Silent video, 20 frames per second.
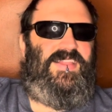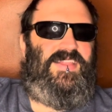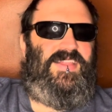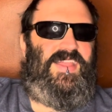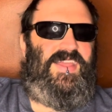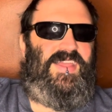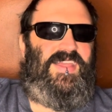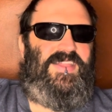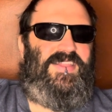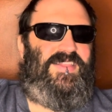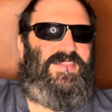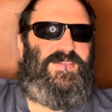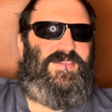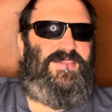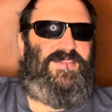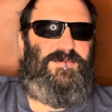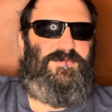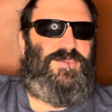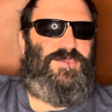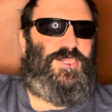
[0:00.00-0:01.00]
uh, this
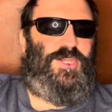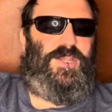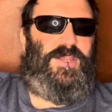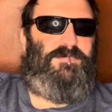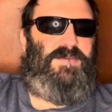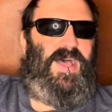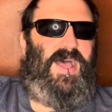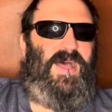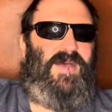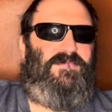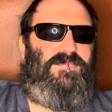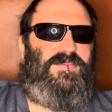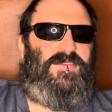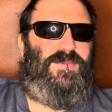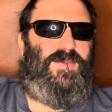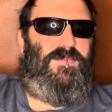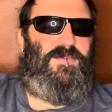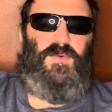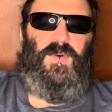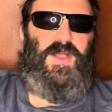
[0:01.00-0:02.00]
is some dirty pop,
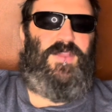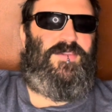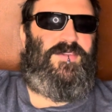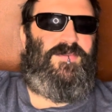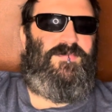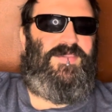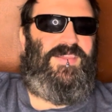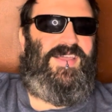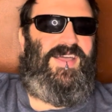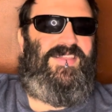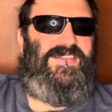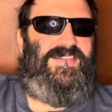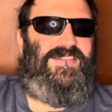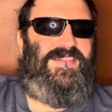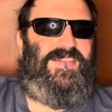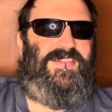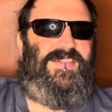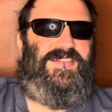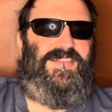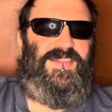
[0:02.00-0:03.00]
so I'm going to watch something else
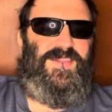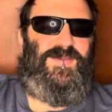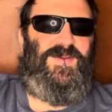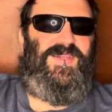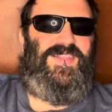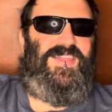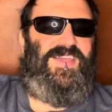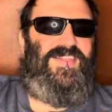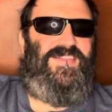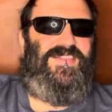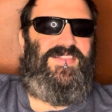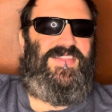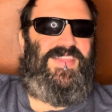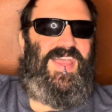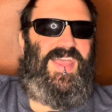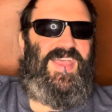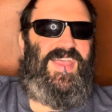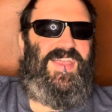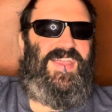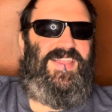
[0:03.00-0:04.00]
and see you on the other
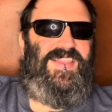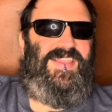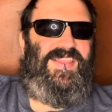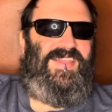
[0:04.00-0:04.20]
side.